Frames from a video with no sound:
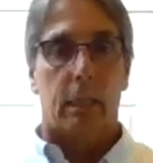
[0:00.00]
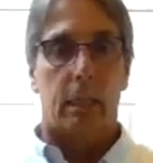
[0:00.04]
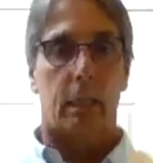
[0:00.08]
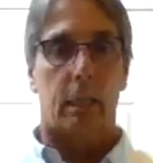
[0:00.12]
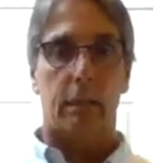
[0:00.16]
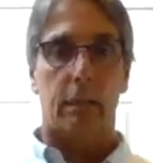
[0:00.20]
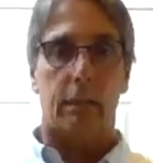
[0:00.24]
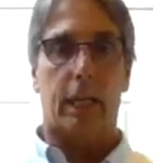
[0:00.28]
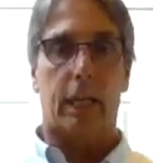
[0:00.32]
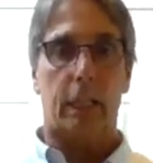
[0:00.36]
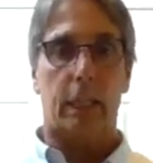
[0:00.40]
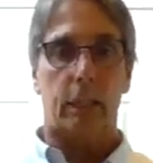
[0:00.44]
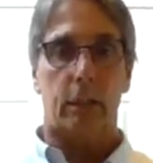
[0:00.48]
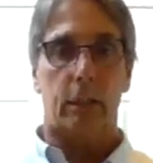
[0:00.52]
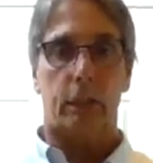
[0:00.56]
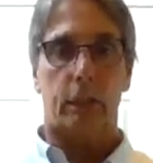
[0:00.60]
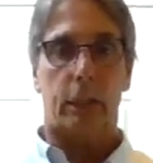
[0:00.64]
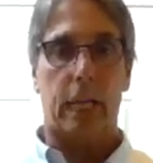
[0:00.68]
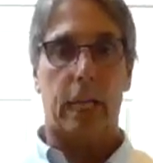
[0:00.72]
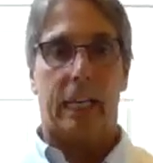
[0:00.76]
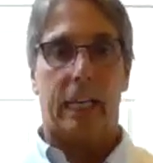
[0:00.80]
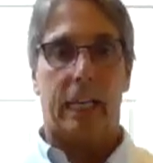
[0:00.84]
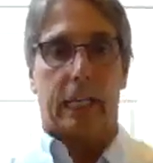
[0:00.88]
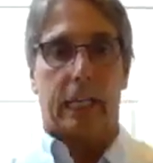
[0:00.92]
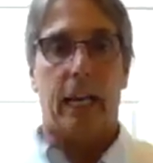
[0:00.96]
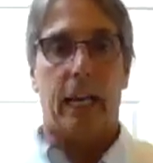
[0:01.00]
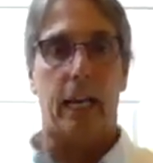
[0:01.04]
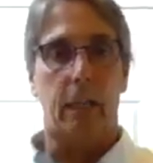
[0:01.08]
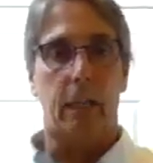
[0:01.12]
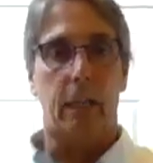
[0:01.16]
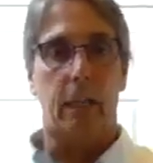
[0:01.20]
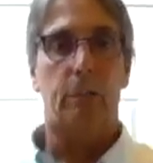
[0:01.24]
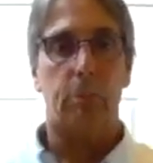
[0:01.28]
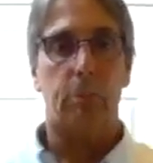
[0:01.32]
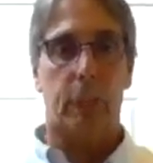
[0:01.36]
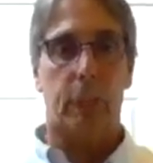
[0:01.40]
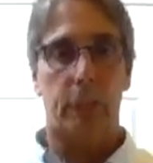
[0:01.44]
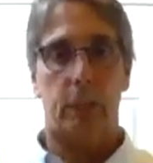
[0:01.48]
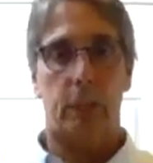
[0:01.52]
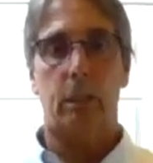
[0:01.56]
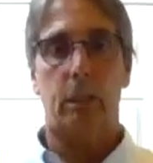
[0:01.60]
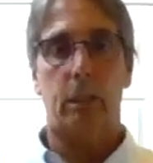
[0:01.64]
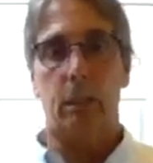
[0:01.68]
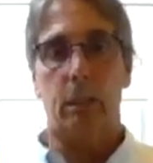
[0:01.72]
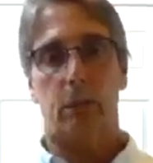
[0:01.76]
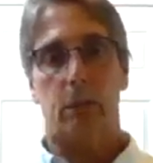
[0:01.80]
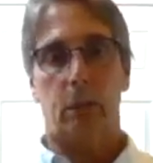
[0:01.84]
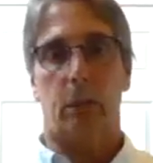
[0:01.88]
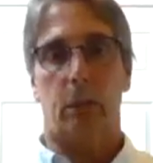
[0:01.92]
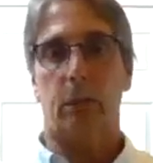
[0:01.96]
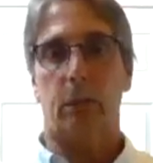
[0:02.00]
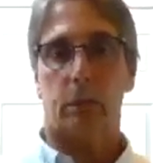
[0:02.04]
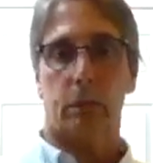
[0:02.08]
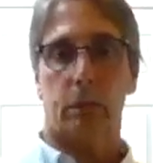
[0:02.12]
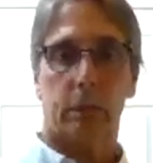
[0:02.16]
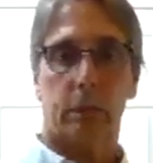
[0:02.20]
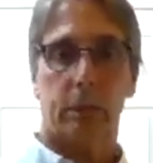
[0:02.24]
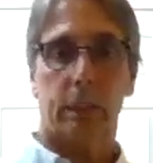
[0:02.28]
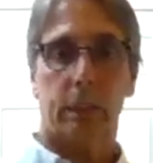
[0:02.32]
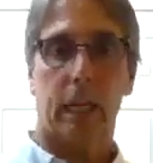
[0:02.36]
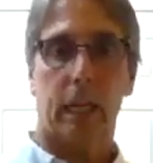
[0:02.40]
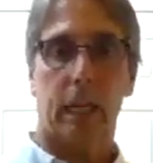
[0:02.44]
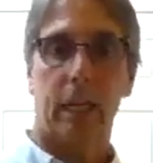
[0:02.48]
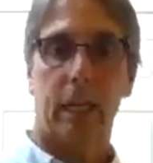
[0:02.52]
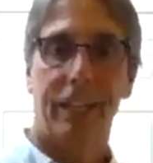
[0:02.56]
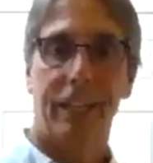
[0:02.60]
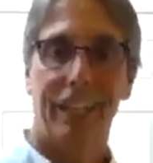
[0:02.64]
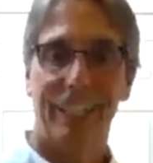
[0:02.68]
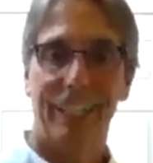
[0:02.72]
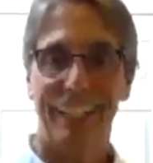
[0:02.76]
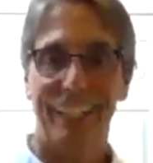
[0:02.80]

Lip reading: All right, shake it out, as my teacher used to say.